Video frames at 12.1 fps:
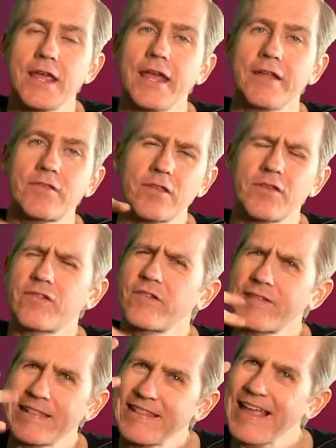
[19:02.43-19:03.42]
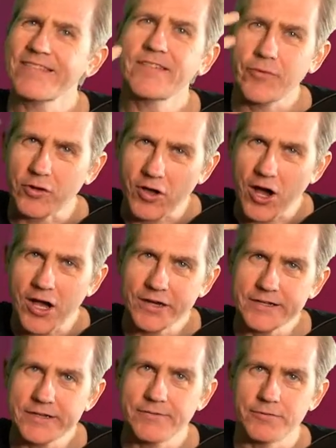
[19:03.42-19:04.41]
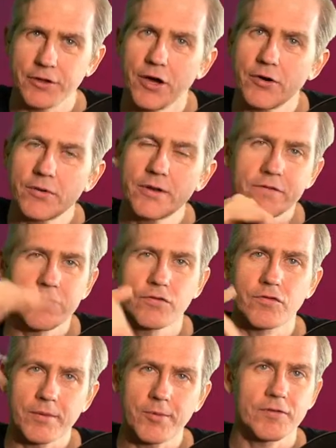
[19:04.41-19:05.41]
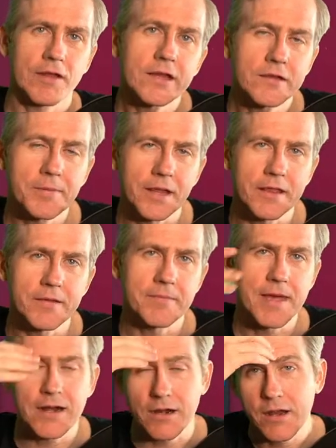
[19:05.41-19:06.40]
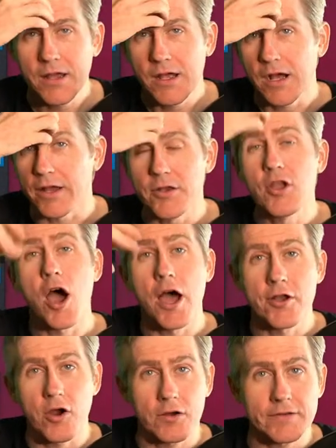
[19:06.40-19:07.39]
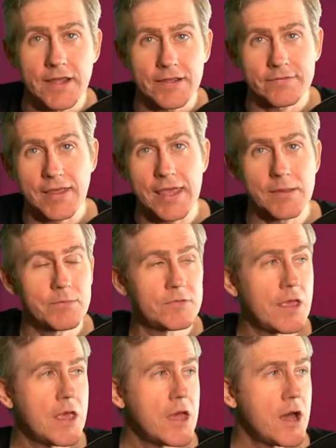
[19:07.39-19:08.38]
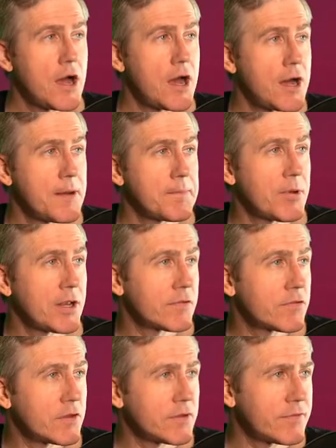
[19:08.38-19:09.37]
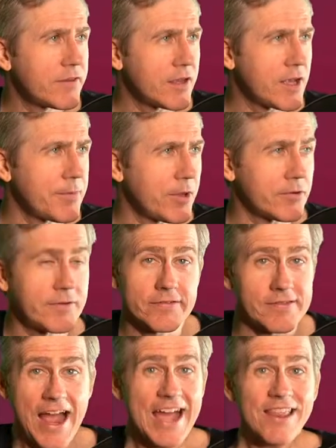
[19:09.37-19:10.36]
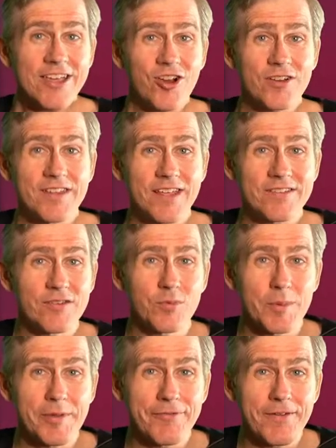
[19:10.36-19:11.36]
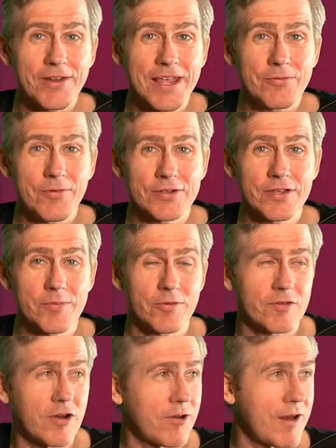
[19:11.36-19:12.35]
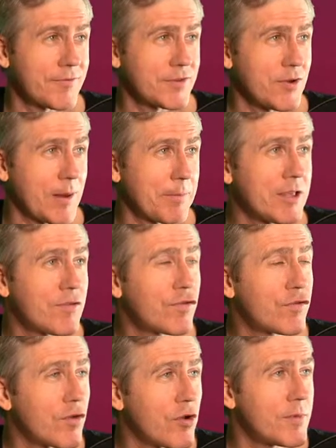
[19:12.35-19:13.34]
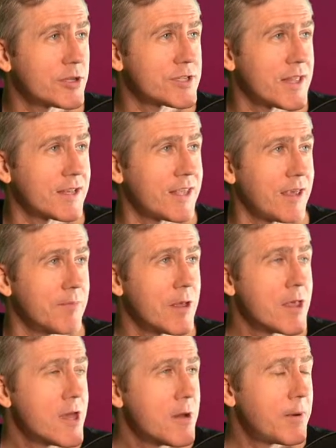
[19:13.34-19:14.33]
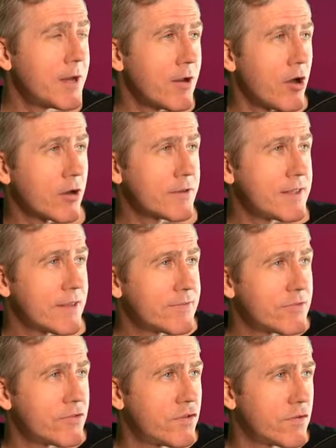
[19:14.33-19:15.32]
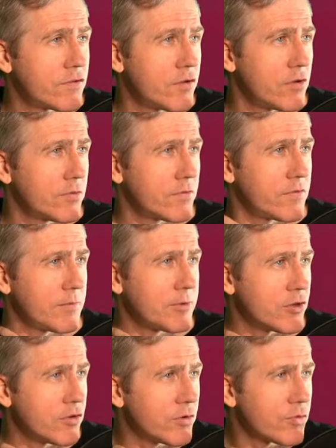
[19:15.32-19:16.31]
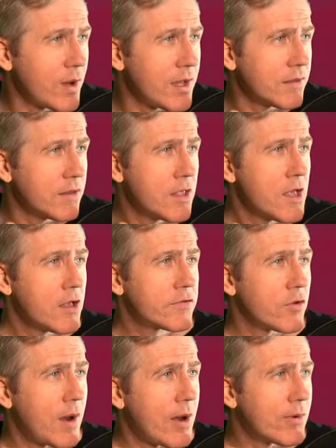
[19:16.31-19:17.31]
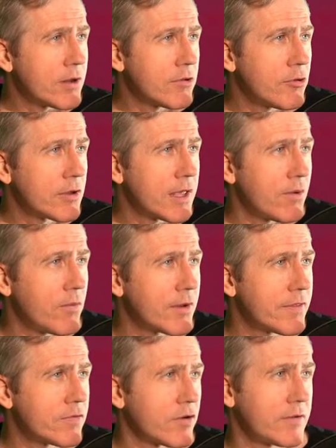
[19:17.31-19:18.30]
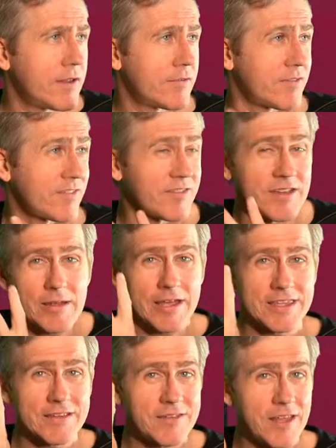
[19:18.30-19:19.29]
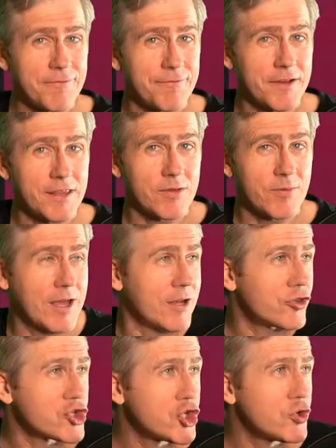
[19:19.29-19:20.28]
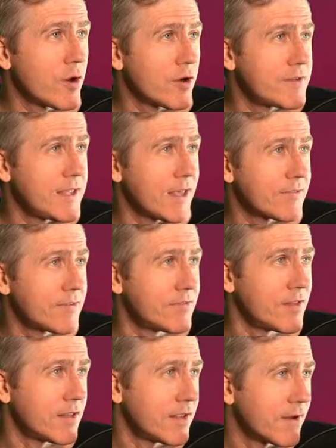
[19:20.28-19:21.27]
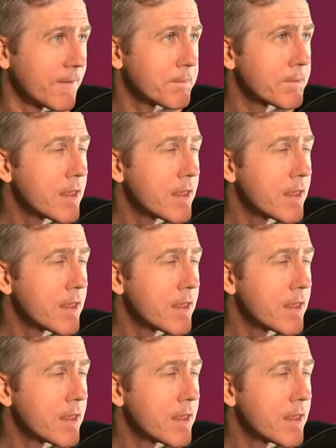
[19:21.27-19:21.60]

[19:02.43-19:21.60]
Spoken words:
And so there's just less of a cognitive load, and so streamers like to play them better, non-RTS games. But it's good to see a couple RTSs. I like RTSs. One of my favorite games of all time is StarCraft 2. I played so much of that game, but RTSs just don't seem to do as well. So I want to look at one of these RTSs, because I think it's kind of funny that we got 2 RTSs in here.